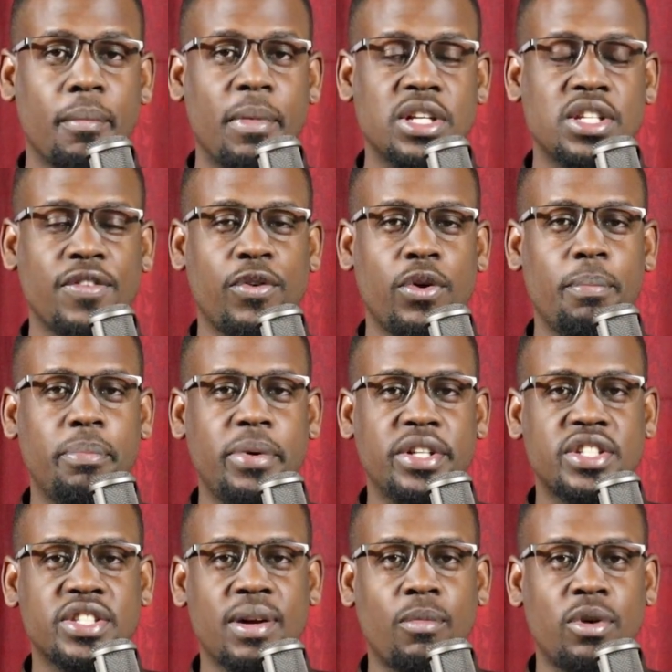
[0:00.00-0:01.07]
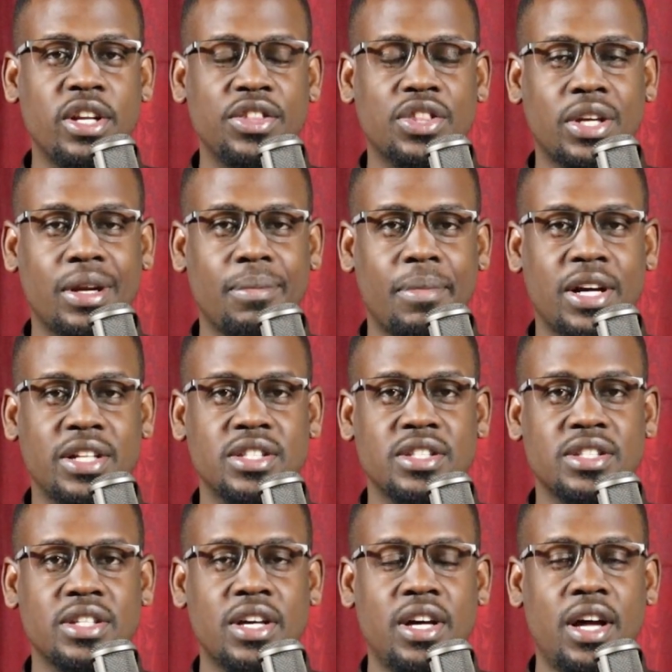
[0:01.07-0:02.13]
But if you impeach someone in 3
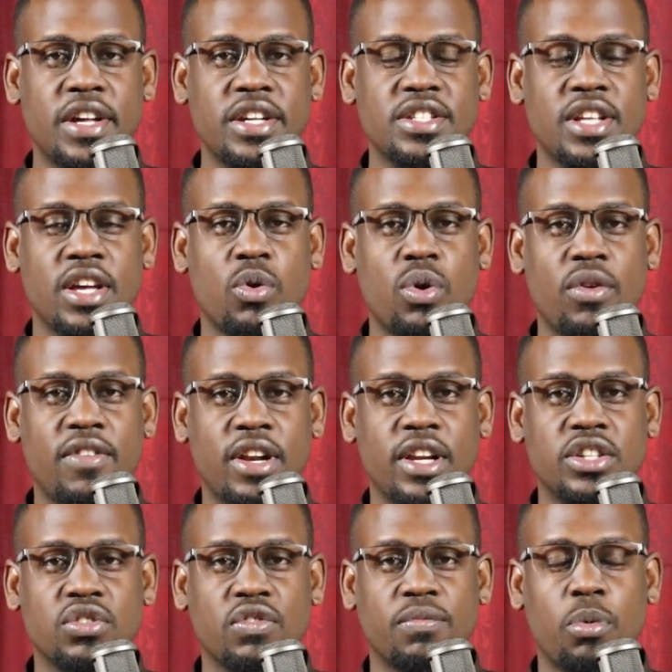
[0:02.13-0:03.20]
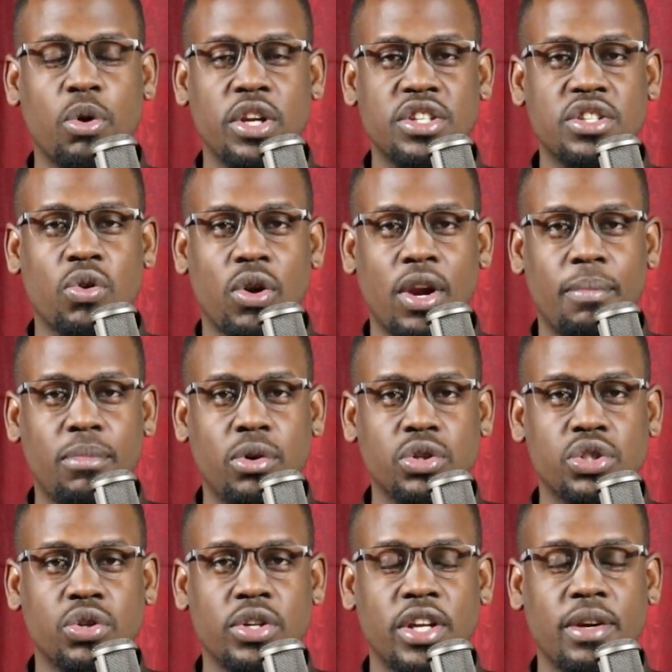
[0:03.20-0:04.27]
months, that is the equivalent of political
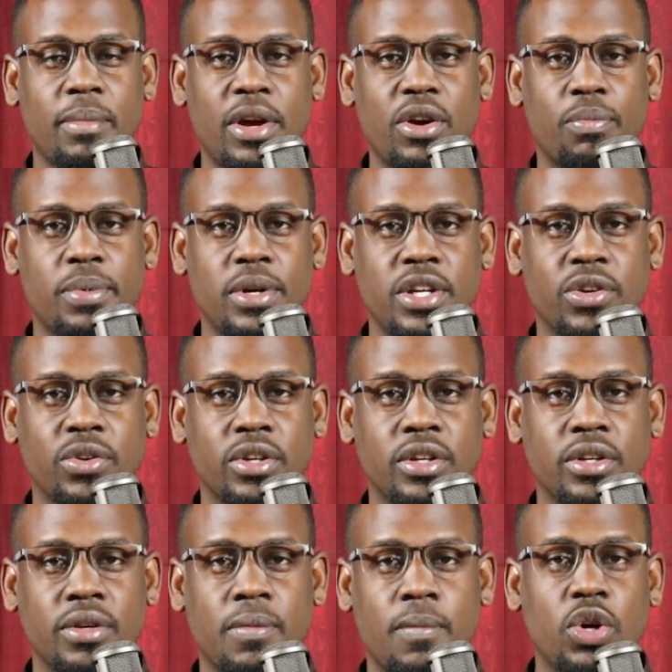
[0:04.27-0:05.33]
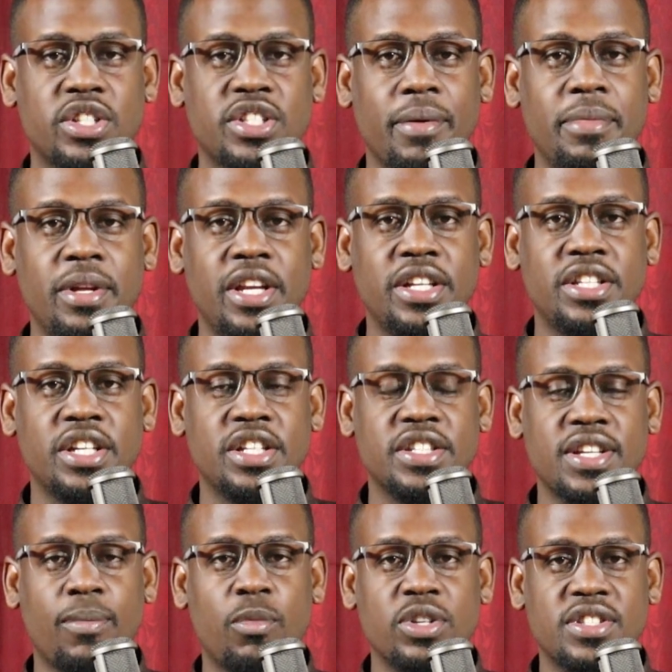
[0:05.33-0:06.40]
abortion, in my opinion. You are terminating
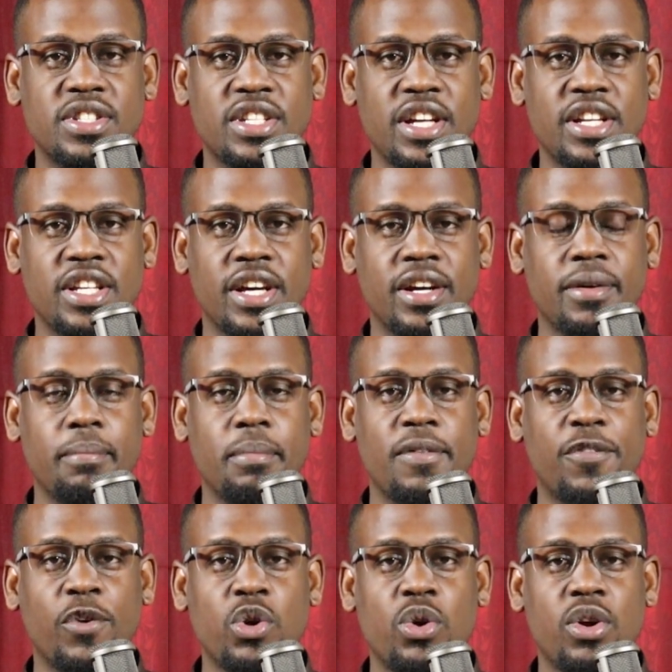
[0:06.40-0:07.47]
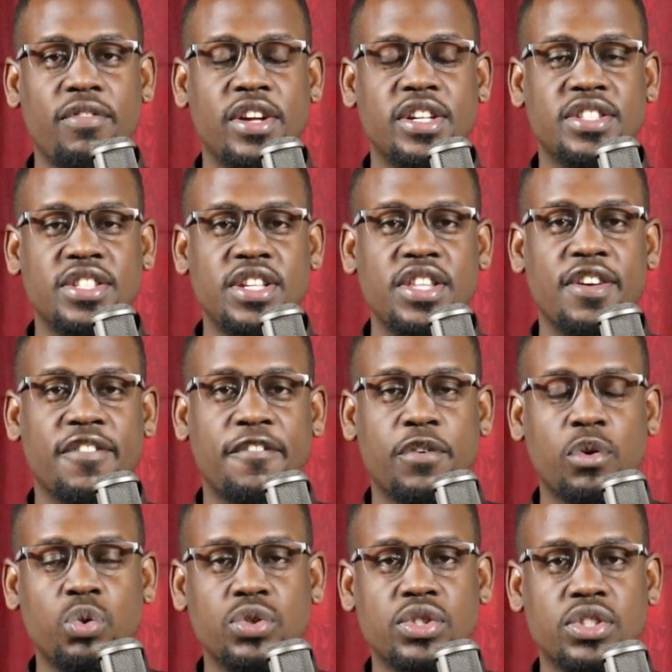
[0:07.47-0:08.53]
someone's tenure before you even see the
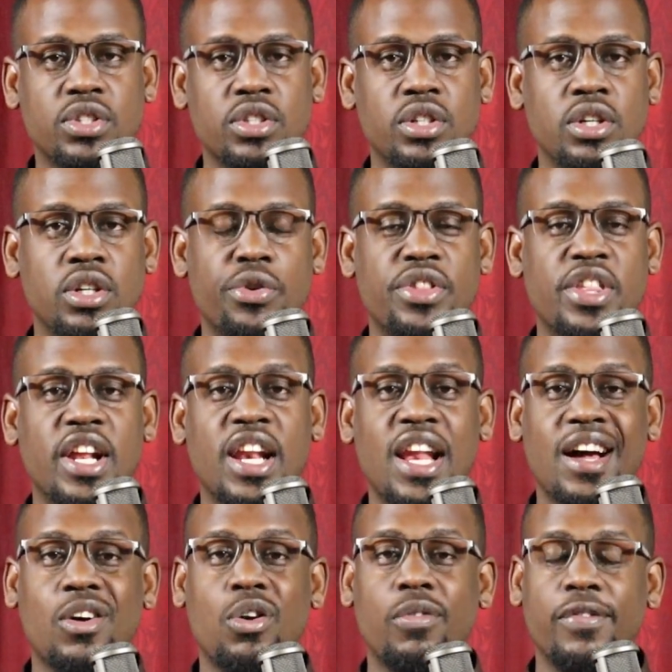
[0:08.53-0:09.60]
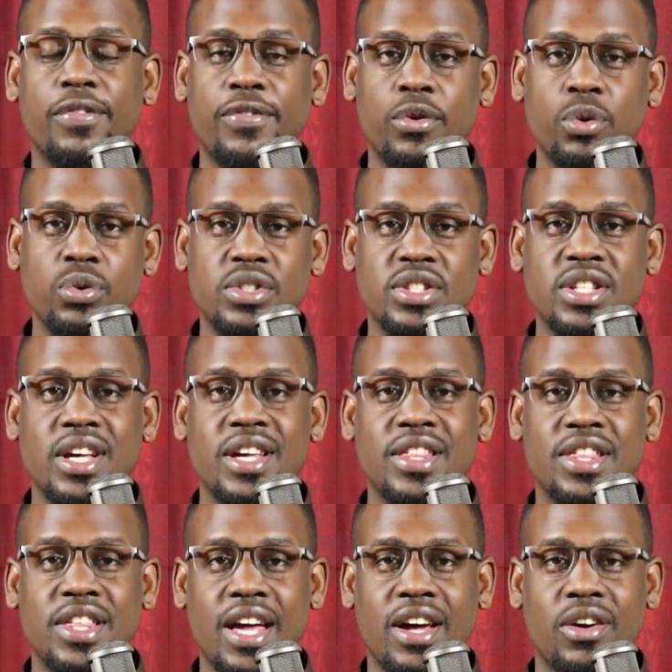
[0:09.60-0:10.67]
fruits or the lack of fruits
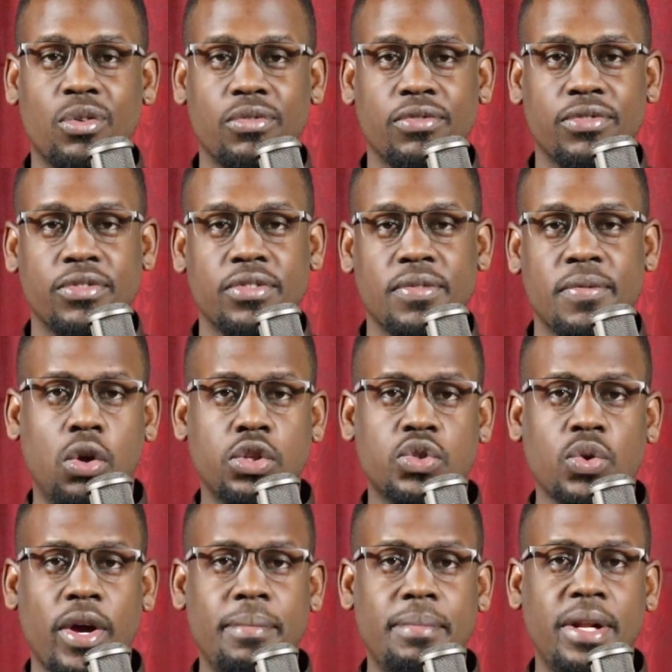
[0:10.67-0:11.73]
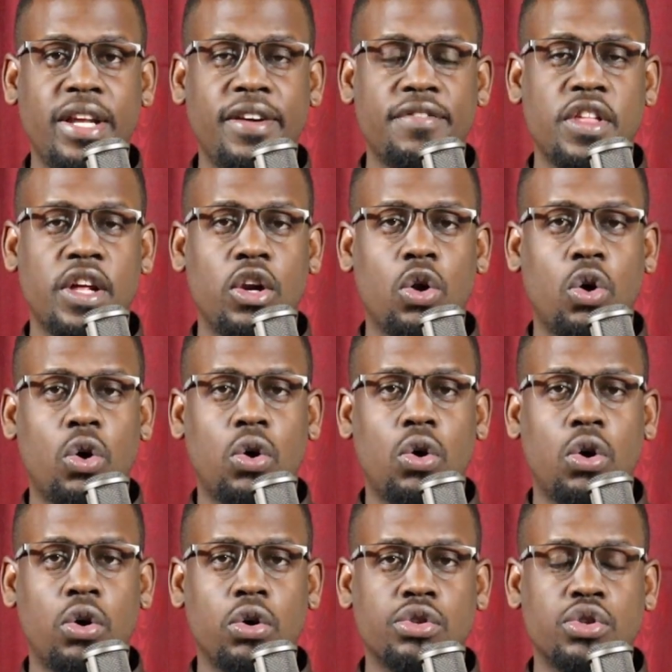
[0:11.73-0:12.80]
thereof. Also, I believe the law
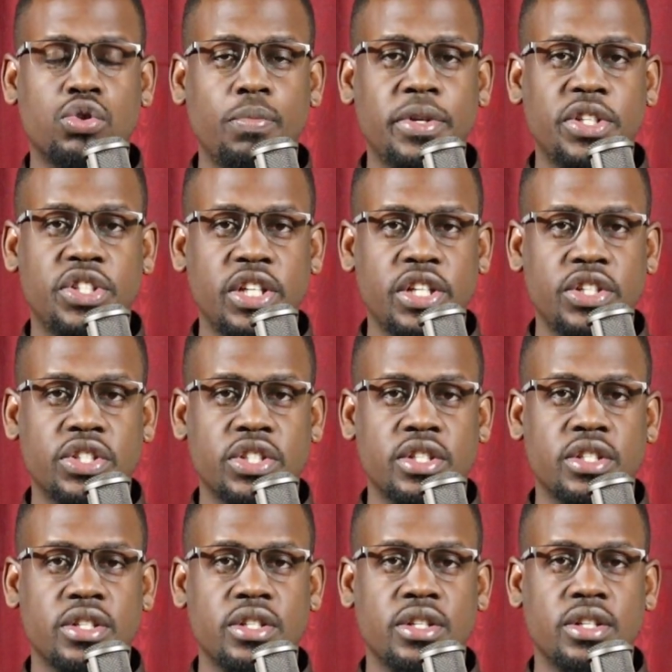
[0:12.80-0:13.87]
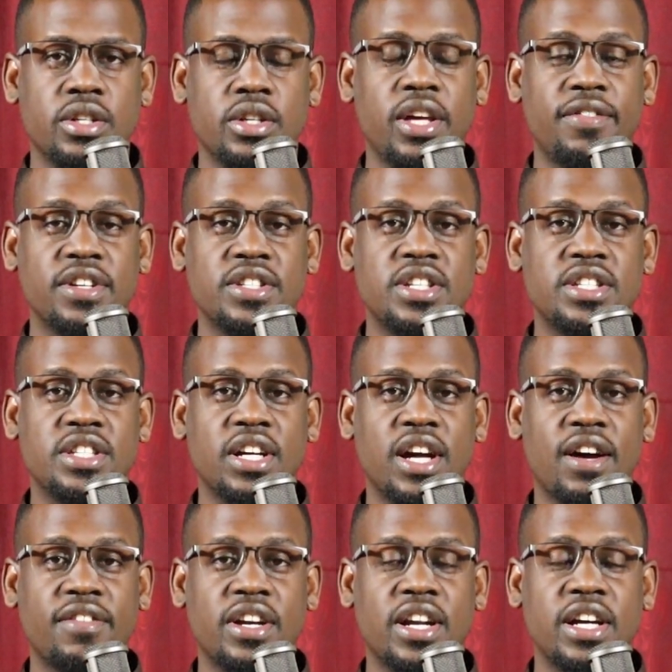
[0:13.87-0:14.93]
ought to be changed. If a sitting
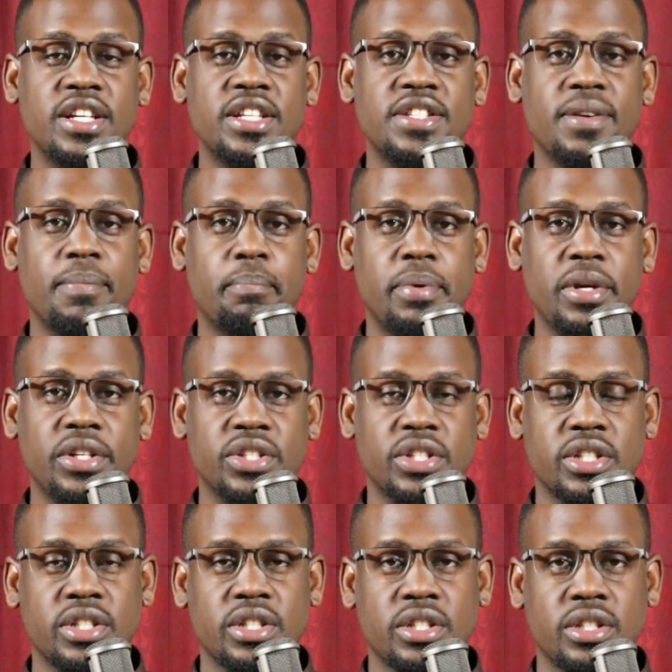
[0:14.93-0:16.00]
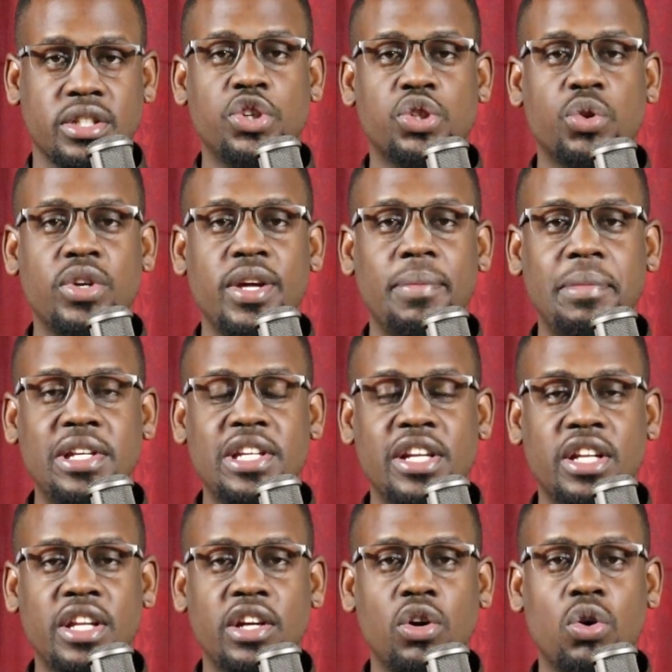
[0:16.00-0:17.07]
governor is impeached, we should
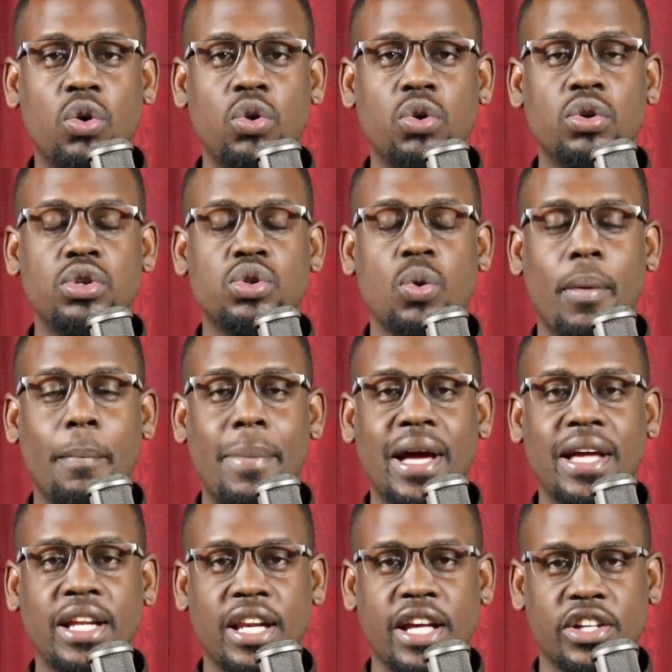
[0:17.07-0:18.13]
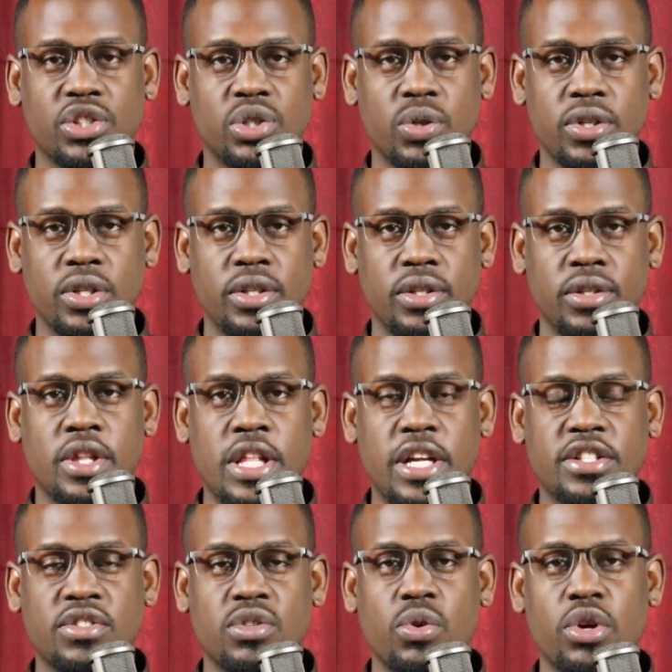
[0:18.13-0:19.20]
immediately go to a by-election.
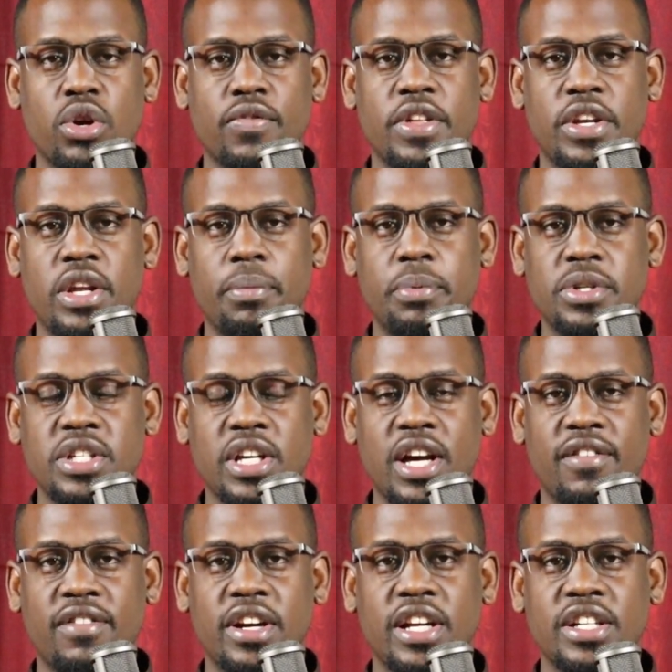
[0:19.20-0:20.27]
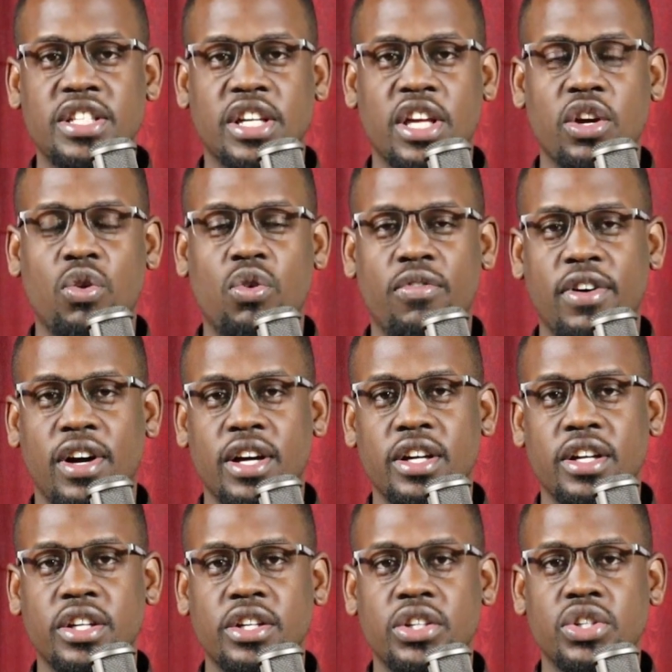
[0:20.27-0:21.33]
That story of the deputy governor taking over
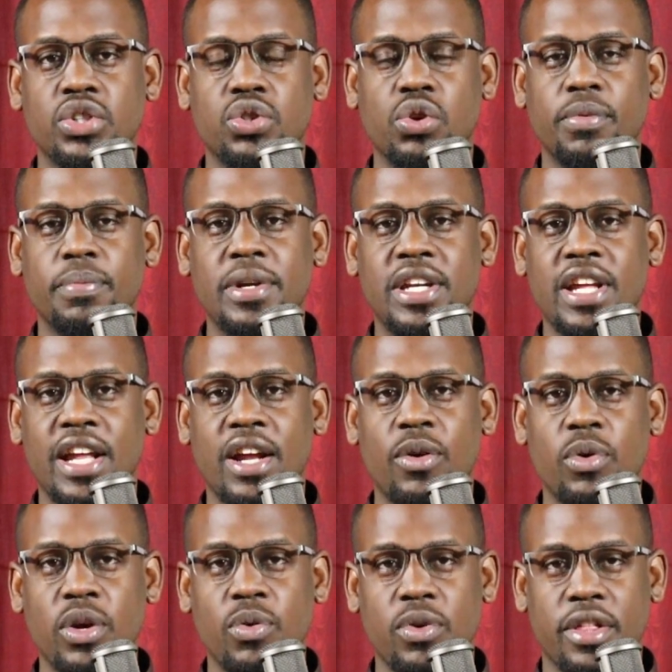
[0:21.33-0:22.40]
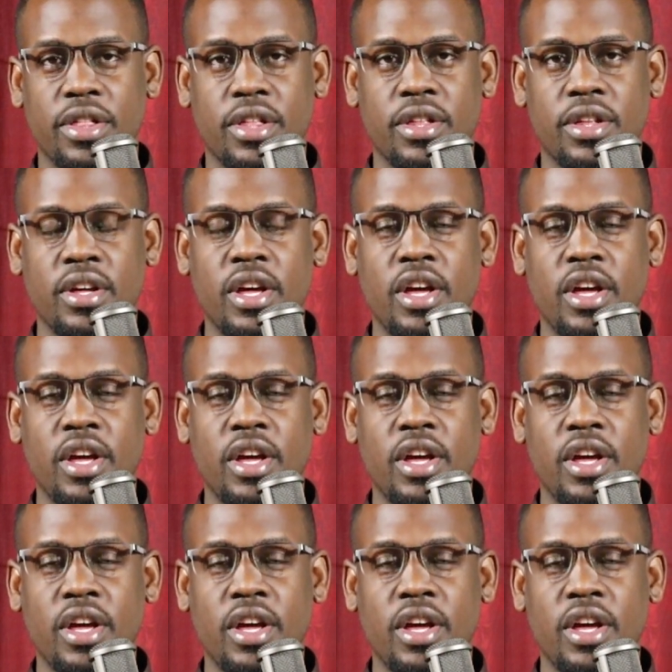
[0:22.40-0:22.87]
should be done away with.